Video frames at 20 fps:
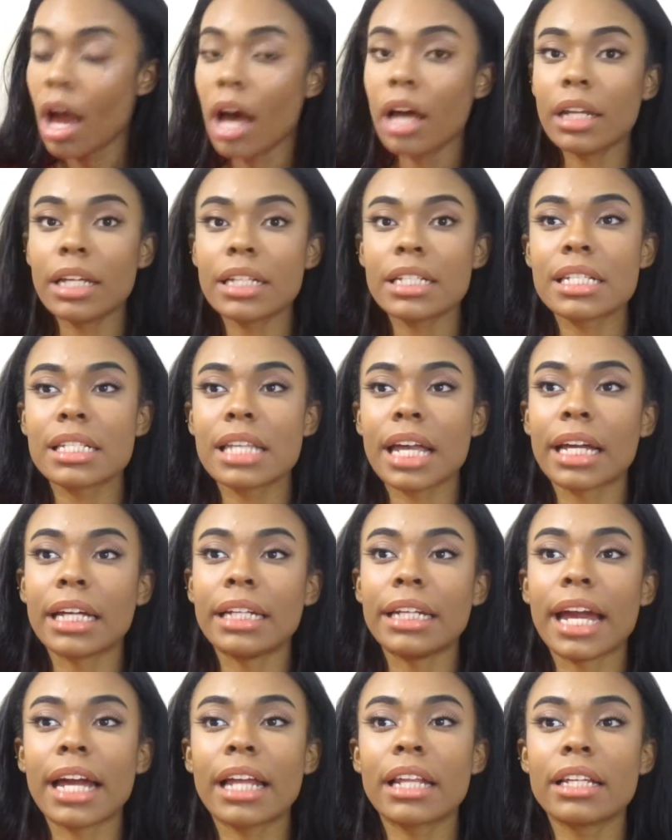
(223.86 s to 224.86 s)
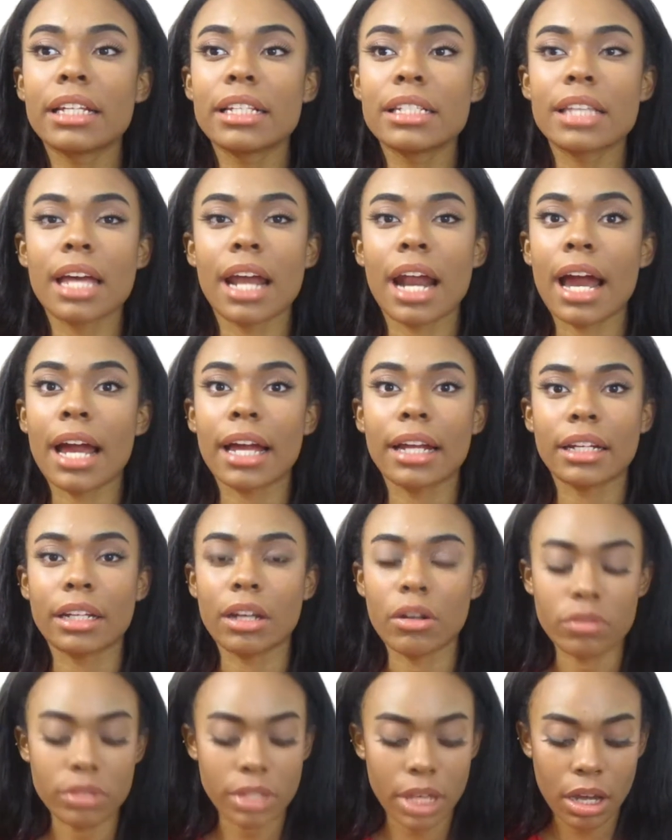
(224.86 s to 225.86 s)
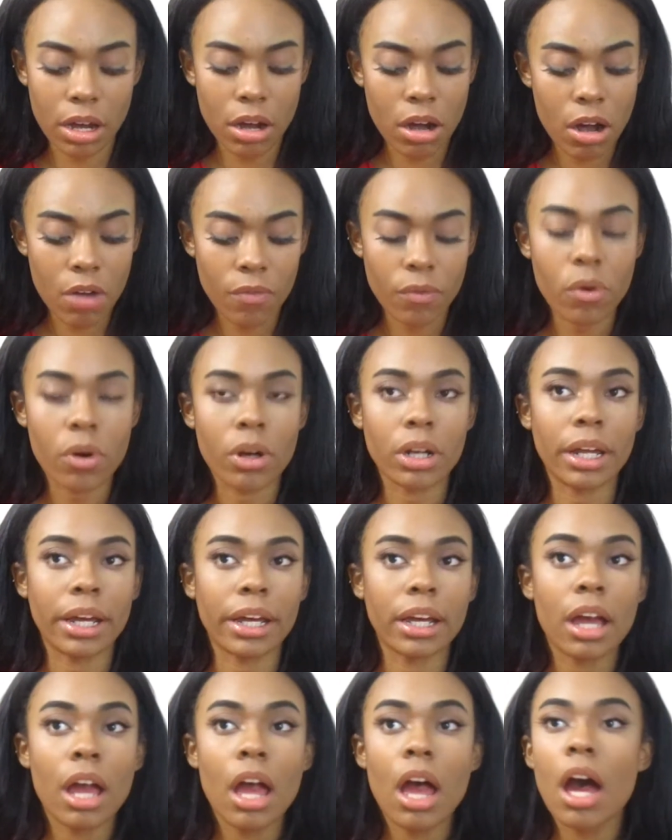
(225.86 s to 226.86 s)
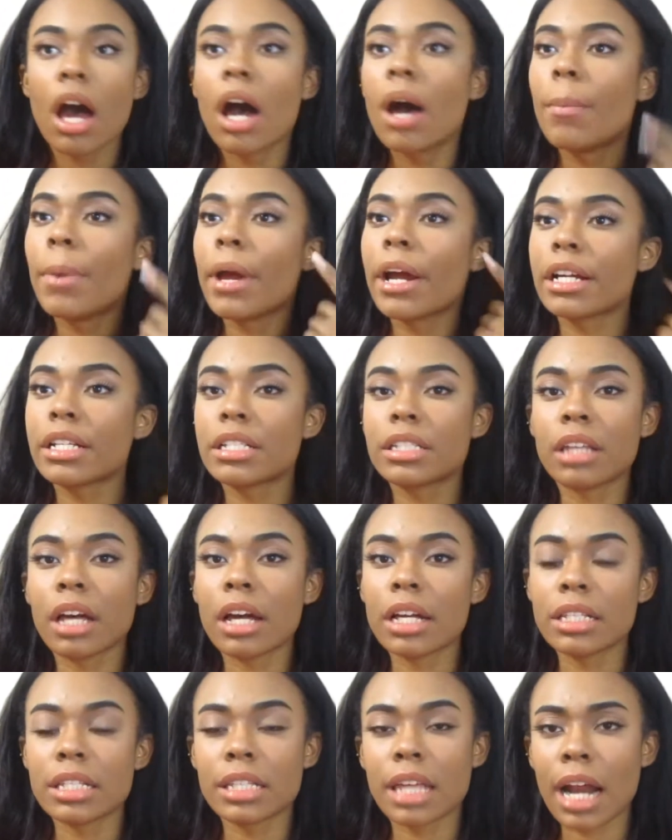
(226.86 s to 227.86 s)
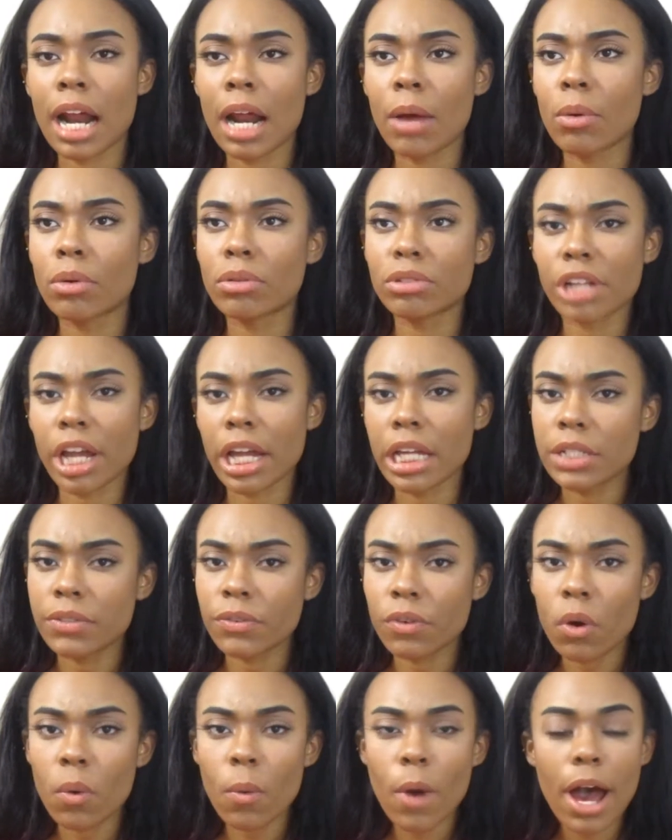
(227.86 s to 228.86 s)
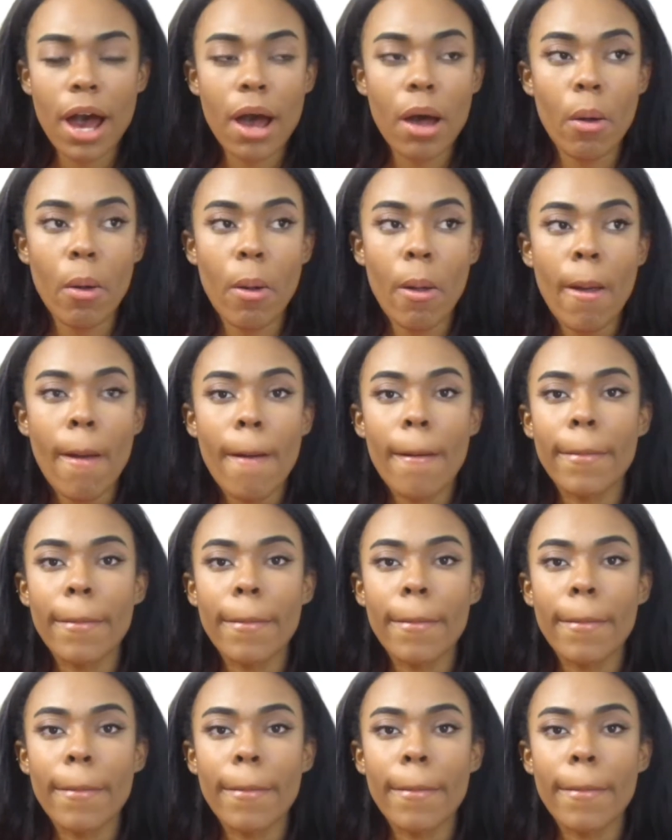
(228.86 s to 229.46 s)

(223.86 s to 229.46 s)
Unless it's like a necklace that I don't take off, or like a pair of studs that I won't change for a while.